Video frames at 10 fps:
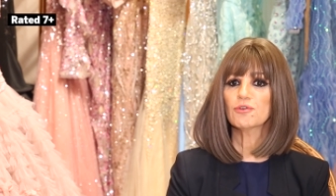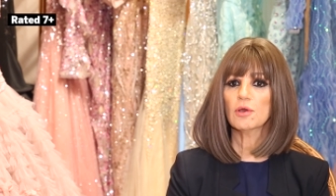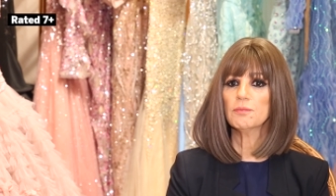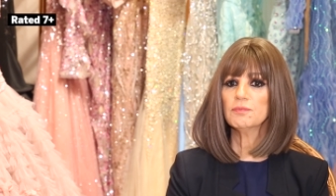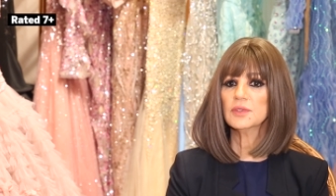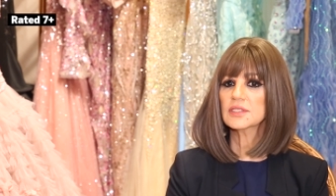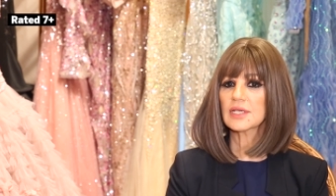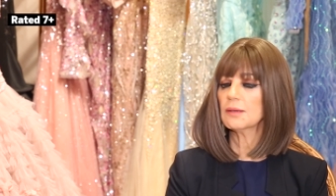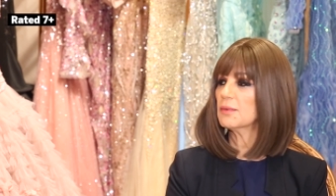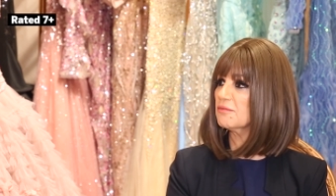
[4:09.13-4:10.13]
from the
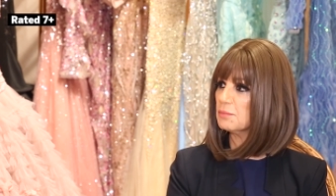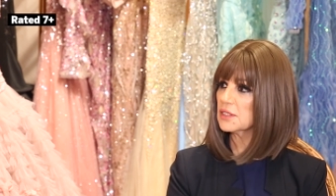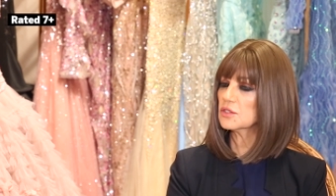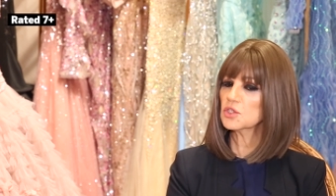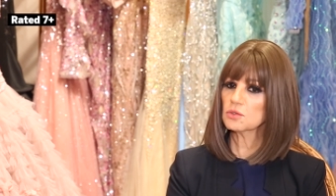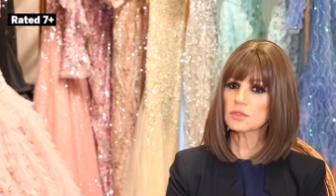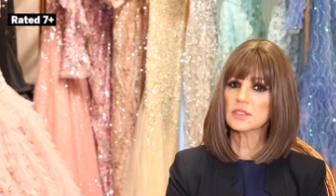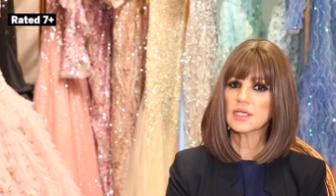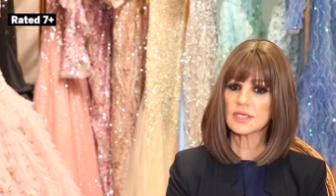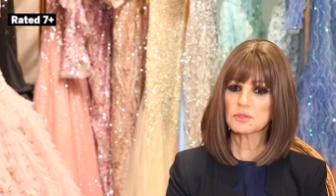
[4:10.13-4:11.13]
time I've been a
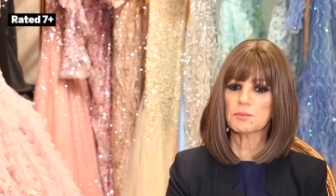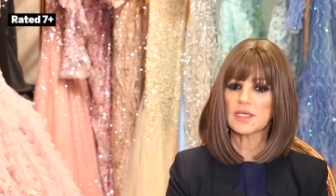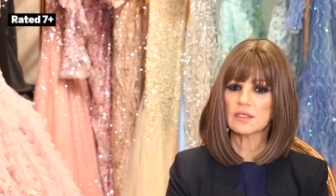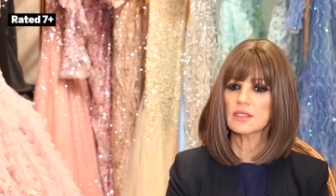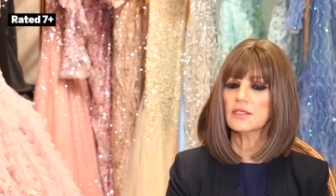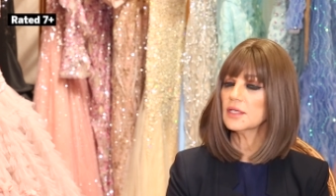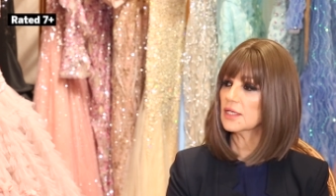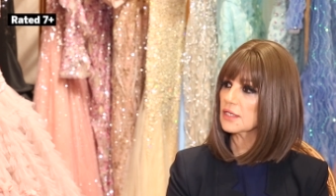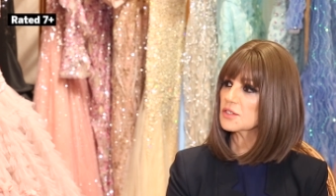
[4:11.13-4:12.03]
student has been a learning